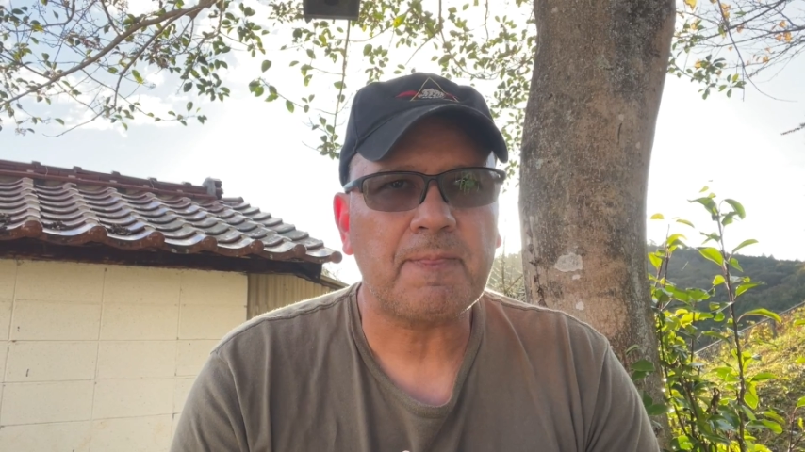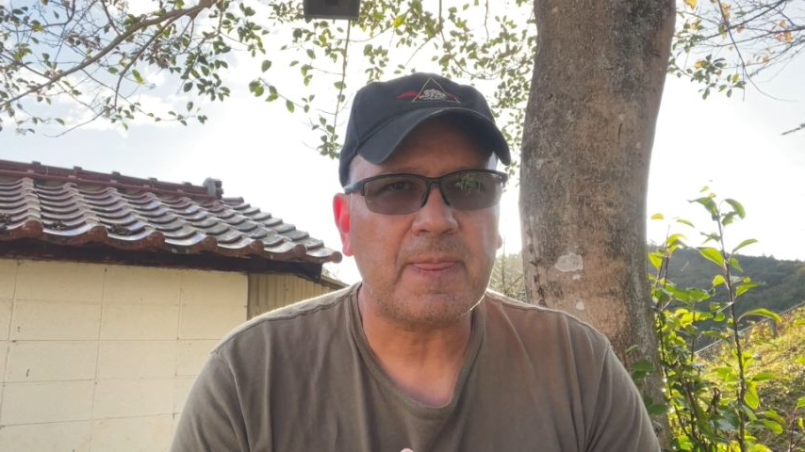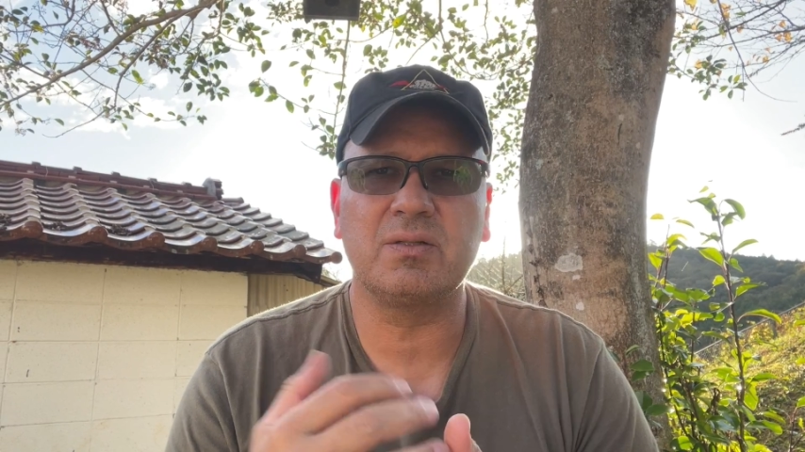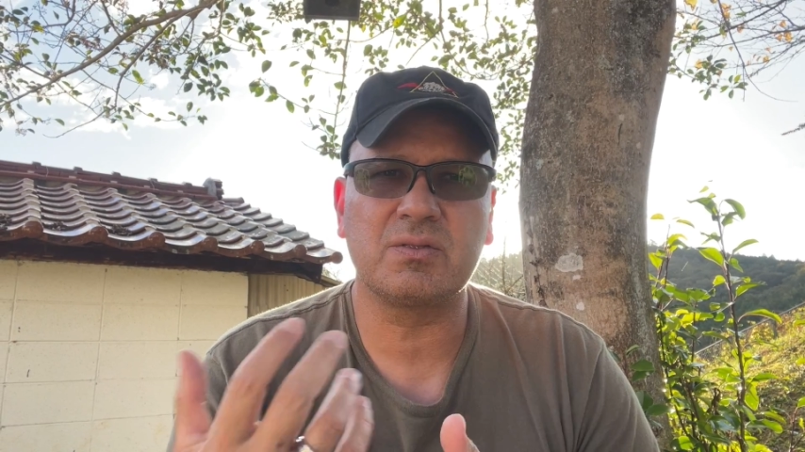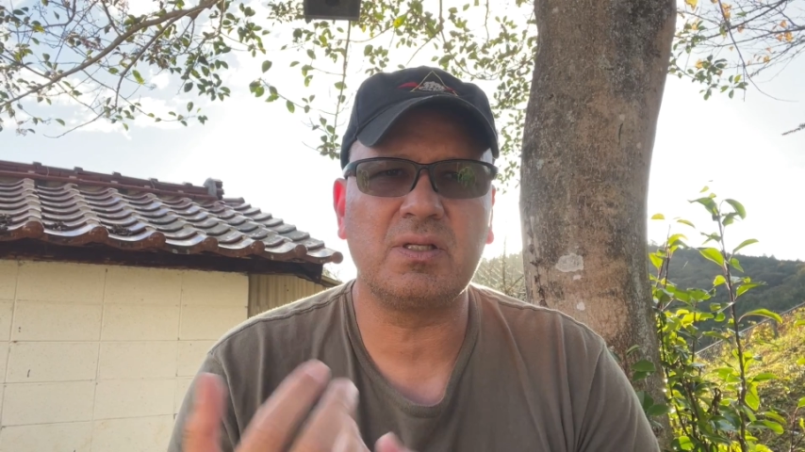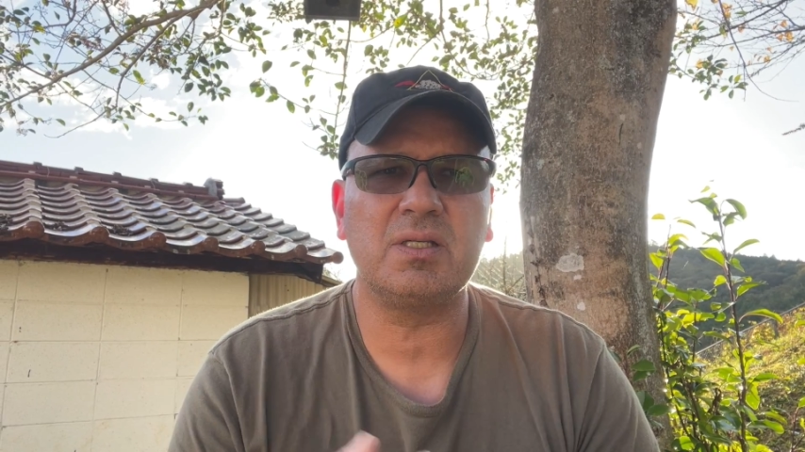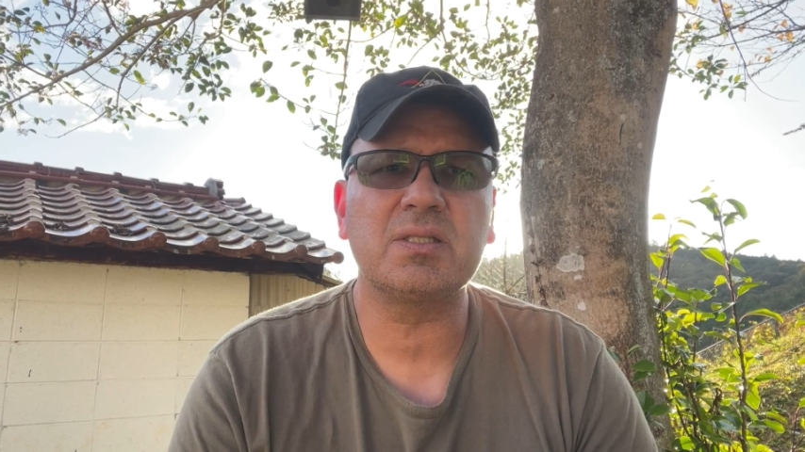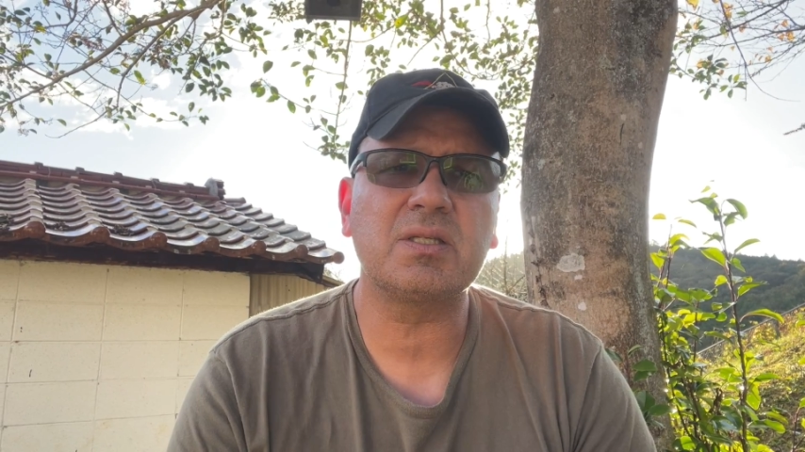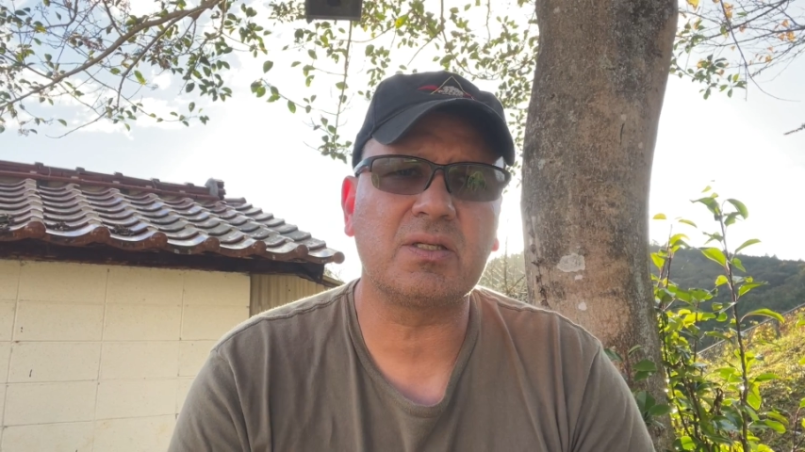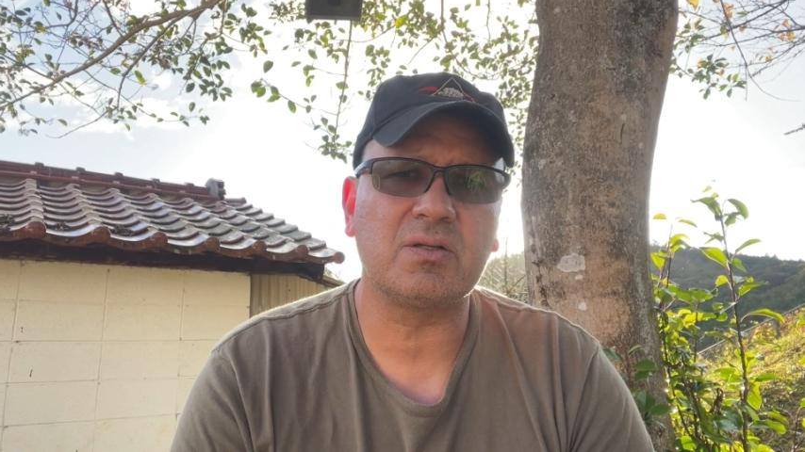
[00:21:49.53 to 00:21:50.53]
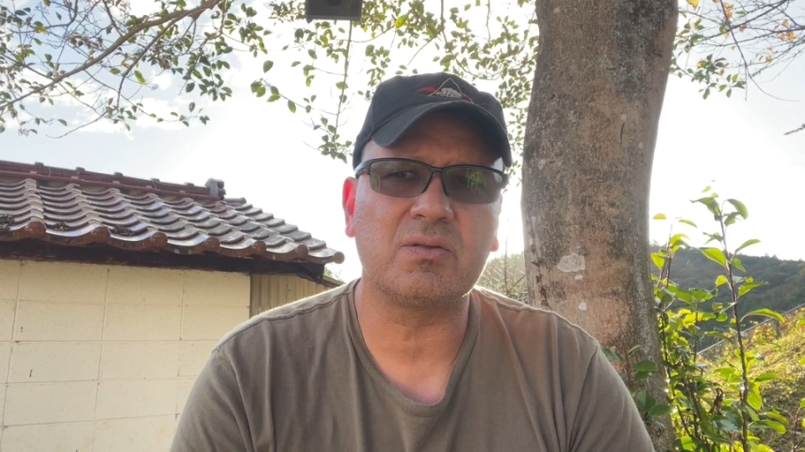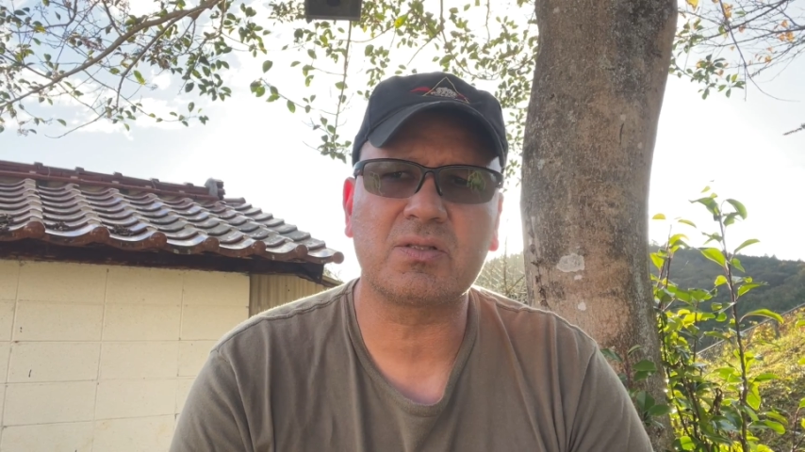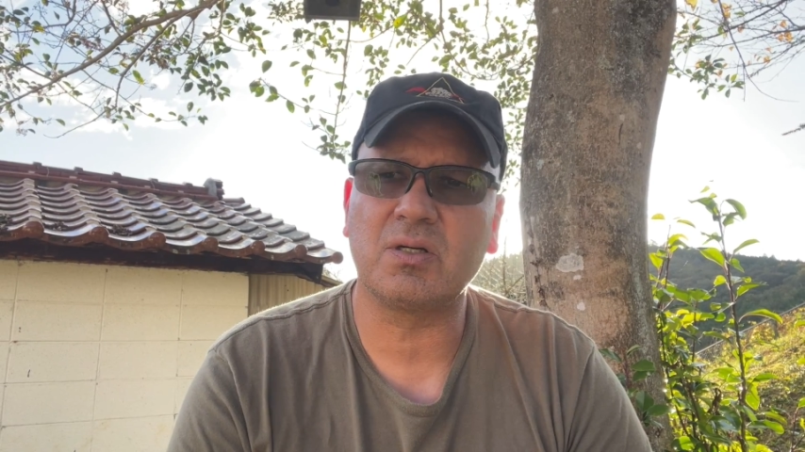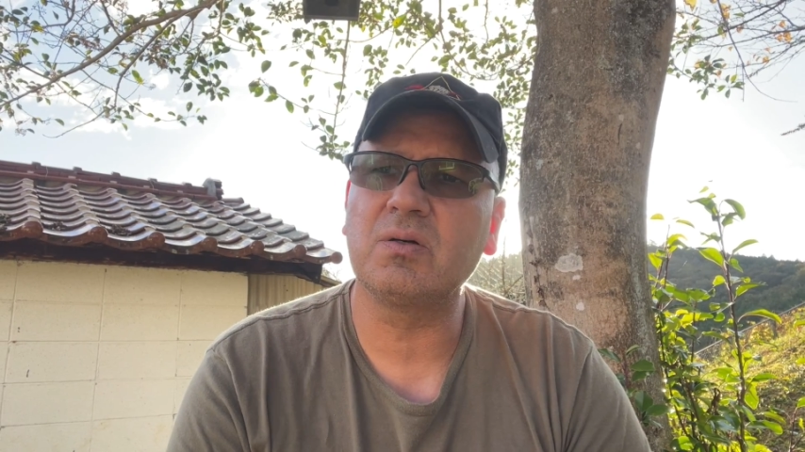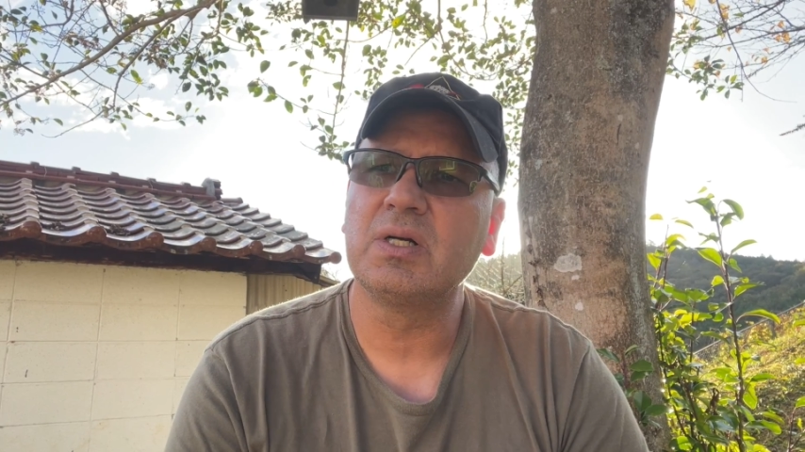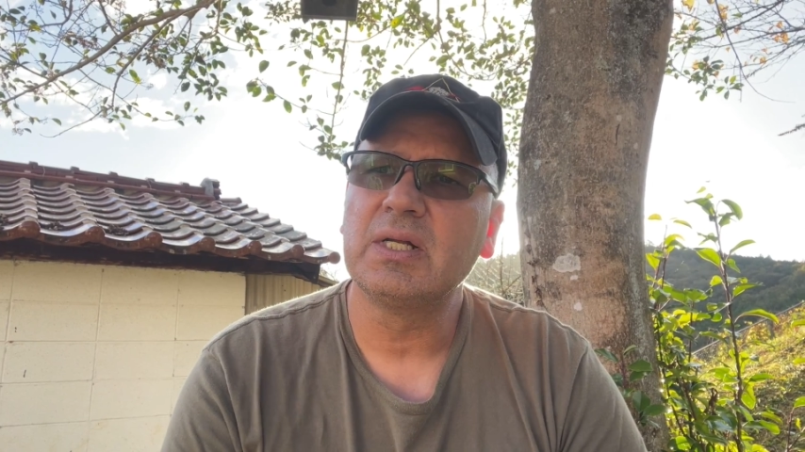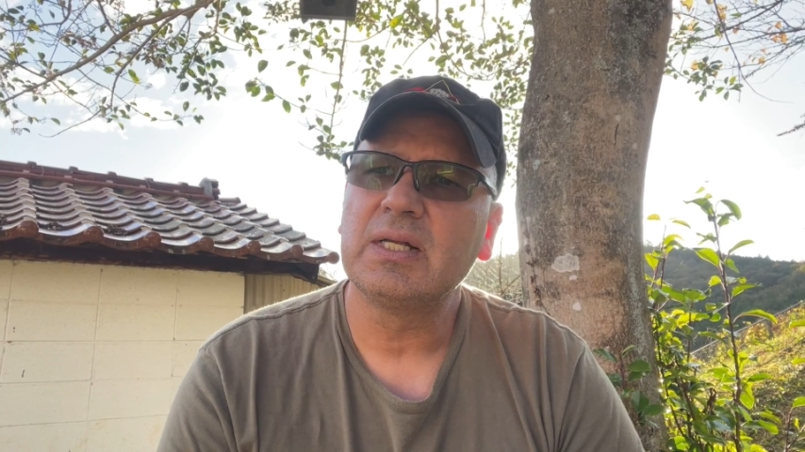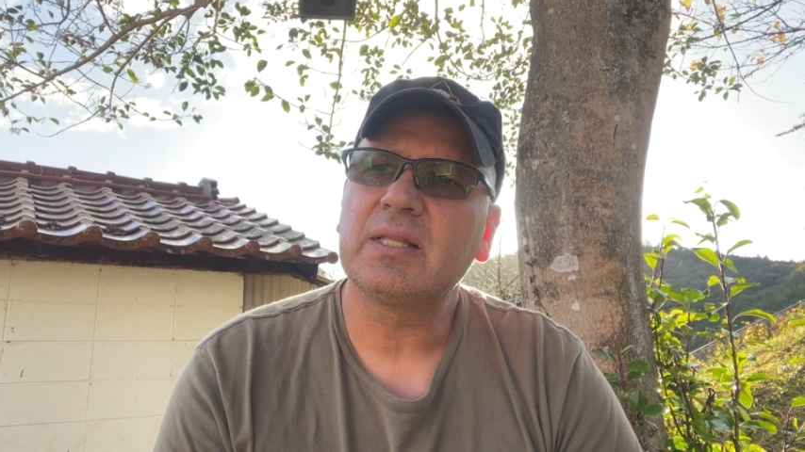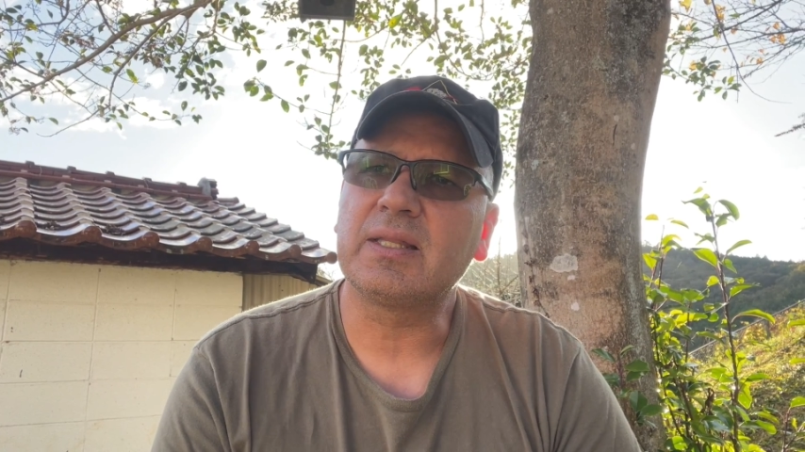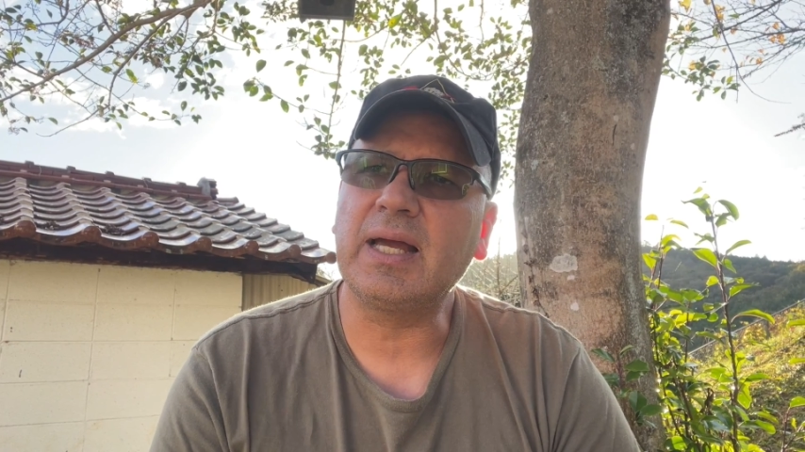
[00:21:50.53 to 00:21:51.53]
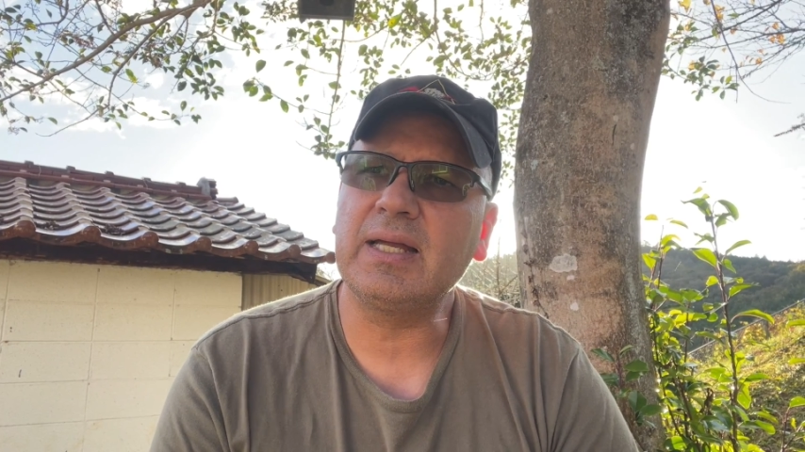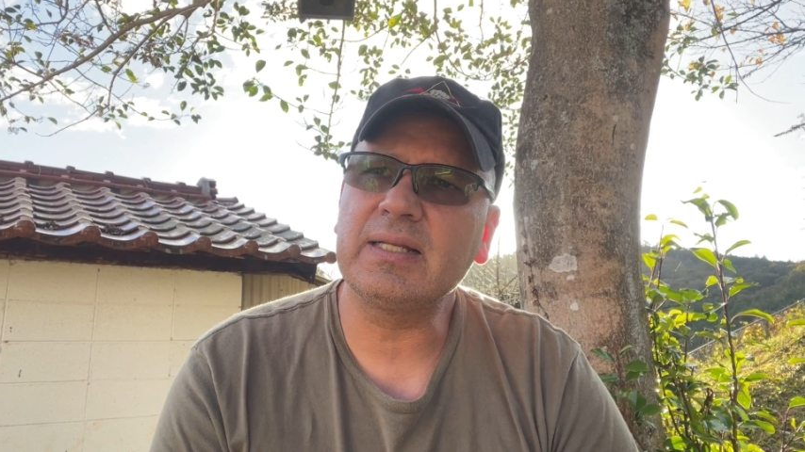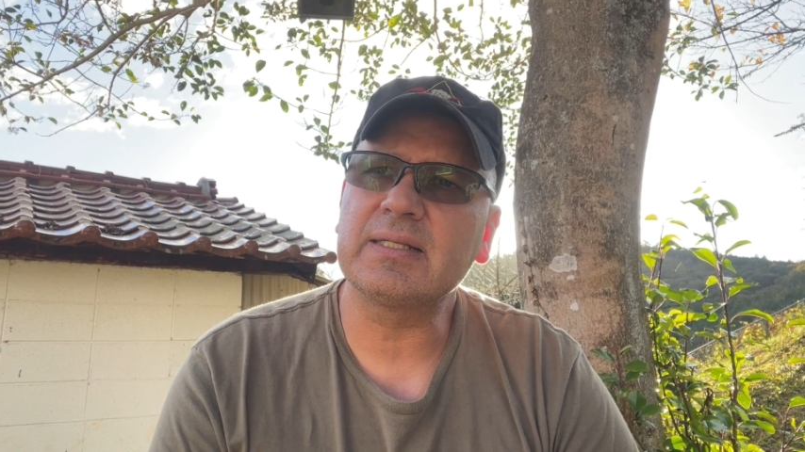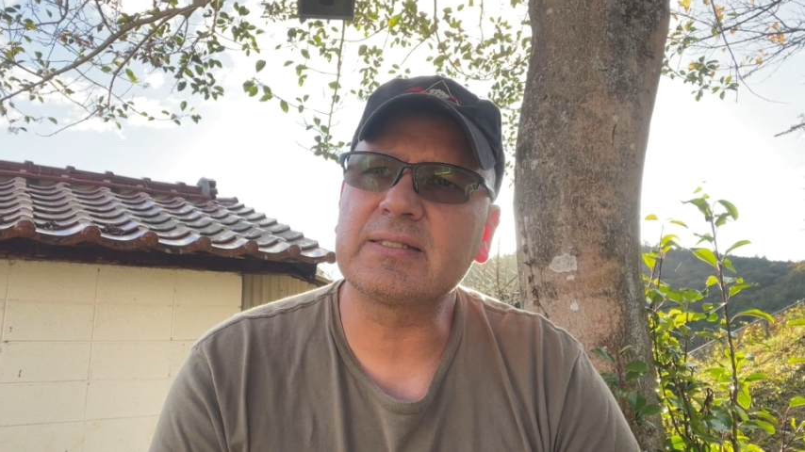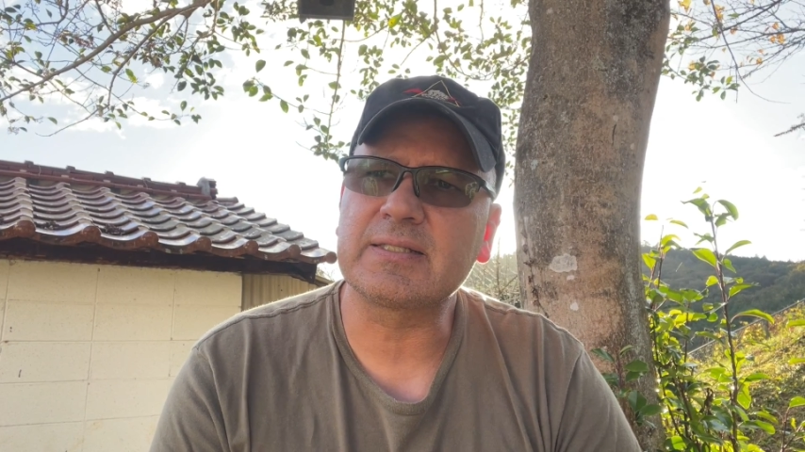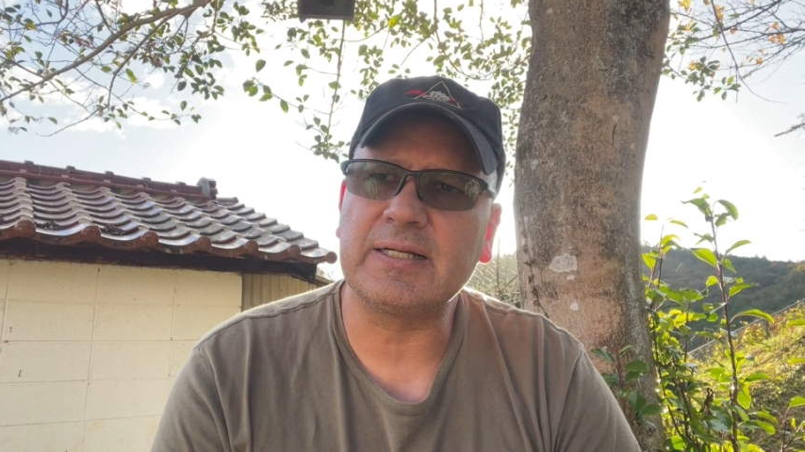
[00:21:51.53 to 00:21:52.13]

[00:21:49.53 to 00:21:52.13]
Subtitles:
It was non-secure, so that is